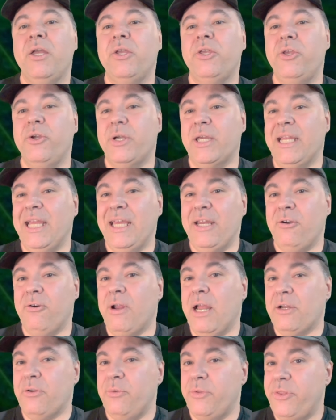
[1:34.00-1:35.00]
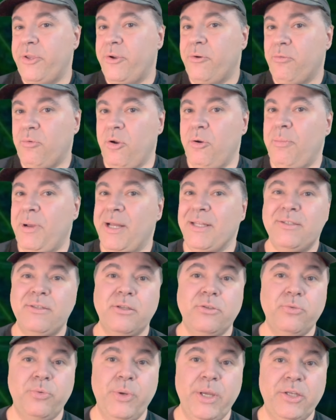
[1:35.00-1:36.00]
You can interact with your robots
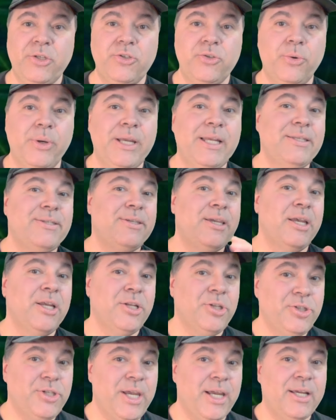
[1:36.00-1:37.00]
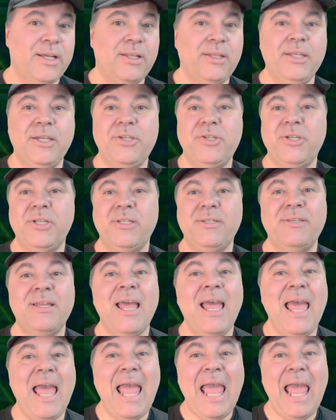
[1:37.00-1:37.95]
to tweak joints, check collision,